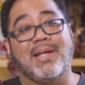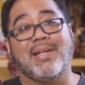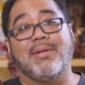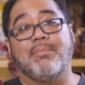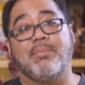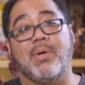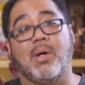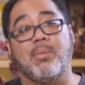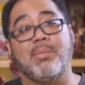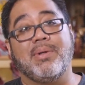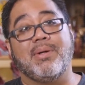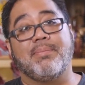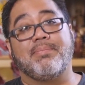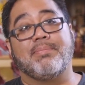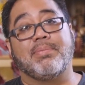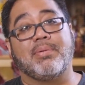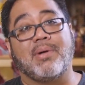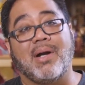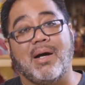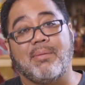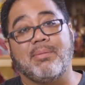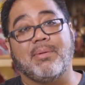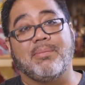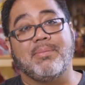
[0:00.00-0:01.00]
And the moment a
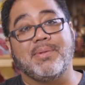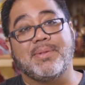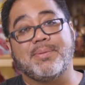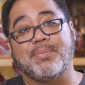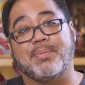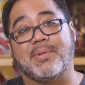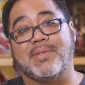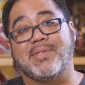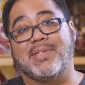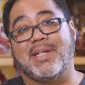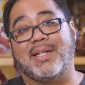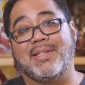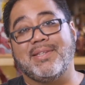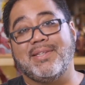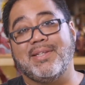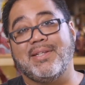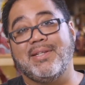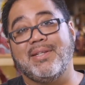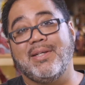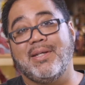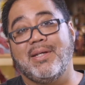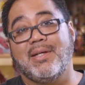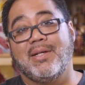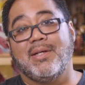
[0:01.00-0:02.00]
problem is
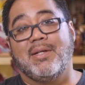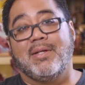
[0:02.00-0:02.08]
presented,